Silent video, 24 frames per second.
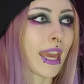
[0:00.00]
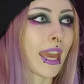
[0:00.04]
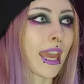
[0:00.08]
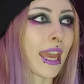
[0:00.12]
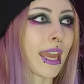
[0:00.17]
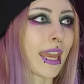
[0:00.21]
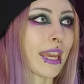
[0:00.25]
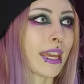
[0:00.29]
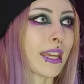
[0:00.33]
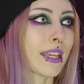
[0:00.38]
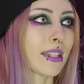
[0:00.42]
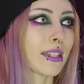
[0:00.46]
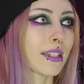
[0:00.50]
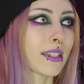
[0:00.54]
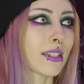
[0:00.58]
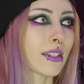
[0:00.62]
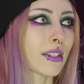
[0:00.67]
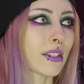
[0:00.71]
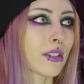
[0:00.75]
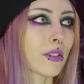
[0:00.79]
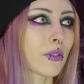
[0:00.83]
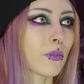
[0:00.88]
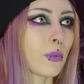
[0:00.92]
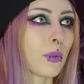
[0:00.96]
and
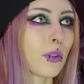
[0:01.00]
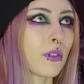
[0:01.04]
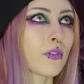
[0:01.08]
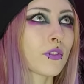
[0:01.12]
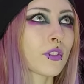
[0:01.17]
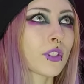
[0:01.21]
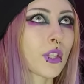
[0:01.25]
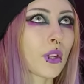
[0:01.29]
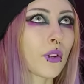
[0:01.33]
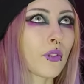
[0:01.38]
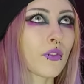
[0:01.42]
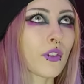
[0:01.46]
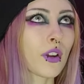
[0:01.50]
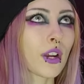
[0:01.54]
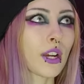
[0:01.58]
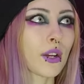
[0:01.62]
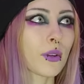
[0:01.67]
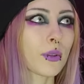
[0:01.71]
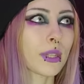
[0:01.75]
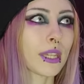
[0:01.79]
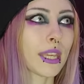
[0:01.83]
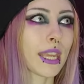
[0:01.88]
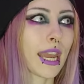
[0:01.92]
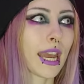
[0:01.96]
we've so far
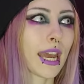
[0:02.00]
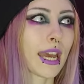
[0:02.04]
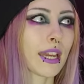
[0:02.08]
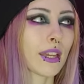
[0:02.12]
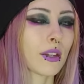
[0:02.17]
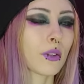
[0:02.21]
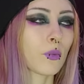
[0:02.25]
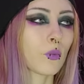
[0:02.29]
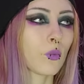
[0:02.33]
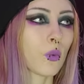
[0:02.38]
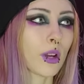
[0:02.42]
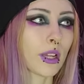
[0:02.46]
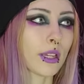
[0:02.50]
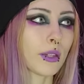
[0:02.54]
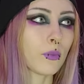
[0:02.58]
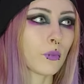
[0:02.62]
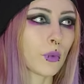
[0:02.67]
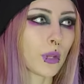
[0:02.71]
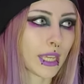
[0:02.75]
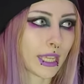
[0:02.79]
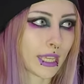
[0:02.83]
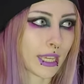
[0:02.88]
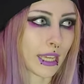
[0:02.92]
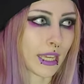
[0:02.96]
only had one
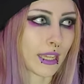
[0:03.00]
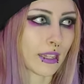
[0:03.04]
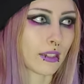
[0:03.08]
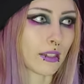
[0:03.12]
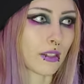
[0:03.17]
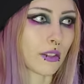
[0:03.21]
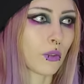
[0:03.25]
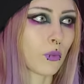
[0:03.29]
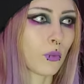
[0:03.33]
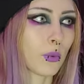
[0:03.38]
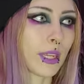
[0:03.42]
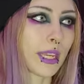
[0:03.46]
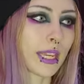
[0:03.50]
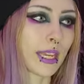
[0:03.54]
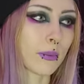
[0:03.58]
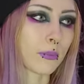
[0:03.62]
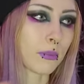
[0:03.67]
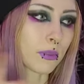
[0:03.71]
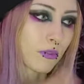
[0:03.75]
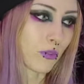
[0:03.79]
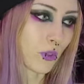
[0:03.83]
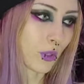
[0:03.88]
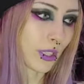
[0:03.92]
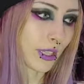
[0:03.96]
weekend, the weekend
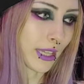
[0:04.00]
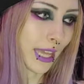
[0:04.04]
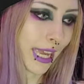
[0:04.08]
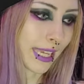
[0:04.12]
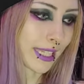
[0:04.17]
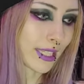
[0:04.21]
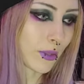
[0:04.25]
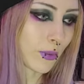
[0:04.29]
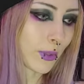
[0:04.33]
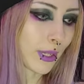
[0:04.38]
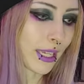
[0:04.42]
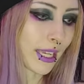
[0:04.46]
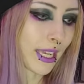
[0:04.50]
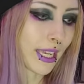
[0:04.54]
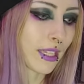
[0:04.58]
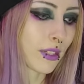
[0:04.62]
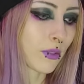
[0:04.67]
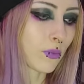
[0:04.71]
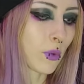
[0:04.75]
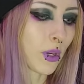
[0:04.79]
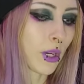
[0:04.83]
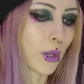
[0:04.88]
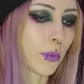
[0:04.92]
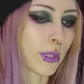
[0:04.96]
before last
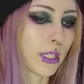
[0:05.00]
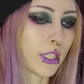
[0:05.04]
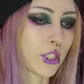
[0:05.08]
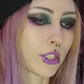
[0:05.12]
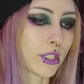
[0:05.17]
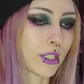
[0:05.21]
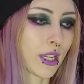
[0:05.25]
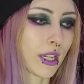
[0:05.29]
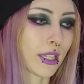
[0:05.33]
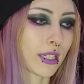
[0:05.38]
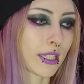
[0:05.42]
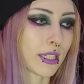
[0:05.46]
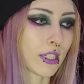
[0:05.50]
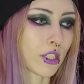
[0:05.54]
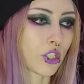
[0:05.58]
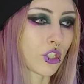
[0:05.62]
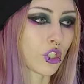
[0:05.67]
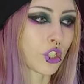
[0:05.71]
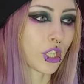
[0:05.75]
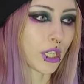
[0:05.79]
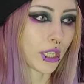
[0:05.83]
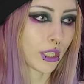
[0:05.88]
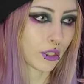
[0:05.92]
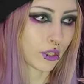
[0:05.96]
weekend, where we just got to
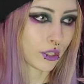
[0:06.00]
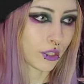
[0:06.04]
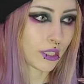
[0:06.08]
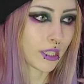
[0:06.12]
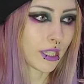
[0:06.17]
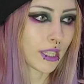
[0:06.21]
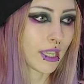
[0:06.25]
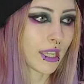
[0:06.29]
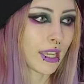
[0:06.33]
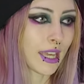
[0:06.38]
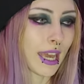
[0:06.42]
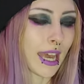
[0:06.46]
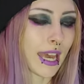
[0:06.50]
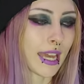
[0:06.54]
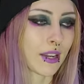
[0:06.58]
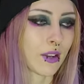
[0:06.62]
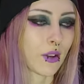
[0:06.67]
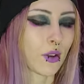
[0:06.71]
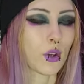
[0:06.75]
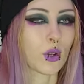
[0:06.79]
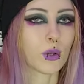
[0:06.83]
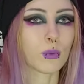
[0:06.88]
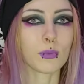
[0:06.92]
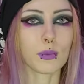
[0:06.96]
chill at
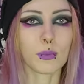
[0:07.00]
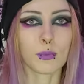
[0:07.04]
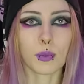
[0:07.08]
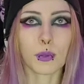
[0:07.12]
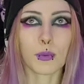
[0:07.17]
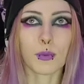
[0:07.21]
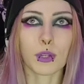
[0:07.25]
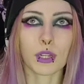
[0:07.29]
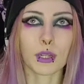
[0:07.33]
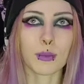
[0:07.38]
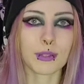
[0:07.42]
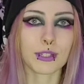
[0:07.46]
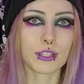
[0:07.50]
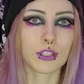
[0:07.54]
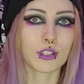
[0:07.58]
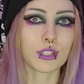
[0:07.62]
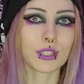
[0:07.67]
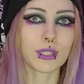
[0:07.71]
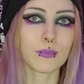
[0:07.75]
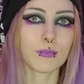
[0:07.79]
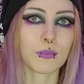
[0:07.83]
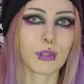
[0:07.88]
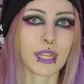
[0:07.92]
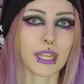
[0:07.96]
home, and we pretty much
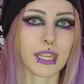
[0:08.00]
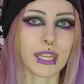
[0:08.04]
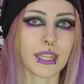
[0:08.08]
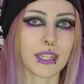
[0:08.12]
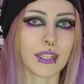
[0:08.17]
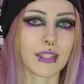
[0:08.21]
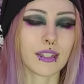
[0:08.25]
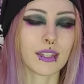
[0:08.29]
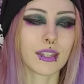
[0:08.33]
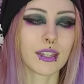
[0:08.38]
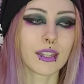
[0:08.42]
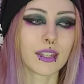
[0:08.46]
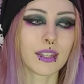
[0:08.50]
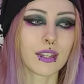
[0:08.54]
just played